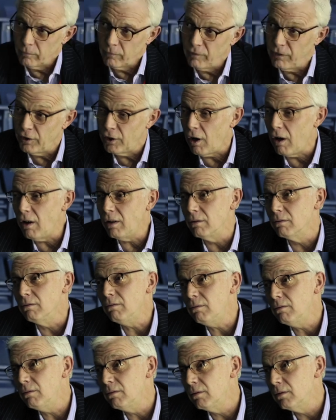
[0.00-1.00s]
Forgotten?
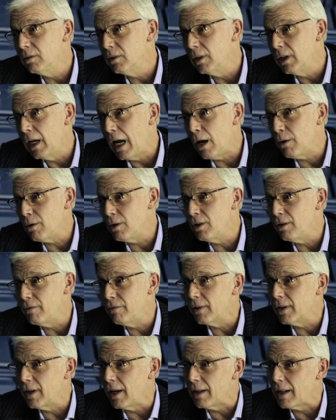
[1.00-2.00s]
How could you
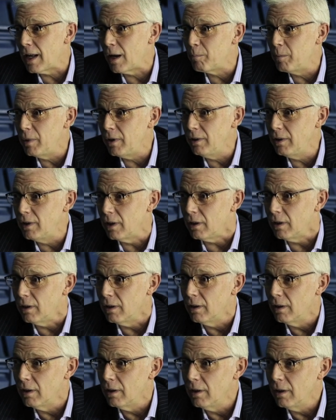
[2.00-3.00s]
forget that building?
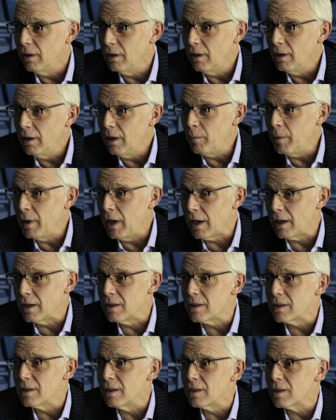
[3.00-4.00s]
I mean, I can
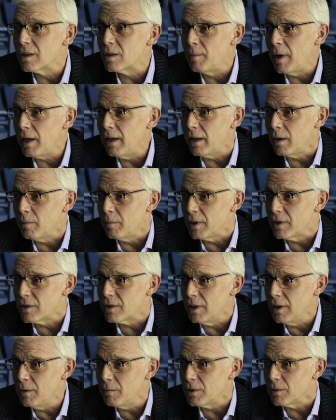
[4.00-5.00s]
still smell it in my
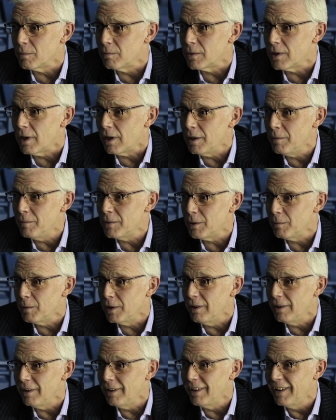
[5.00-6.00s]
sleep sometimes. I
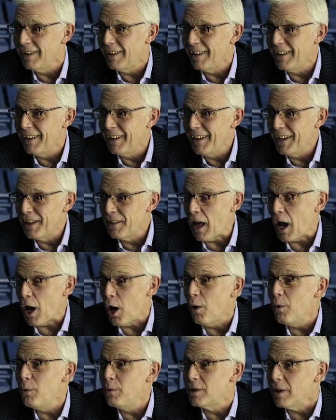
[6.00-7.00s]
mean, that
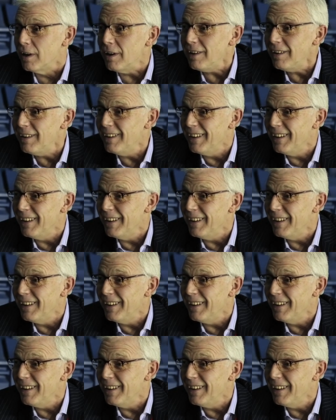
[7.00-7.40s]
odour.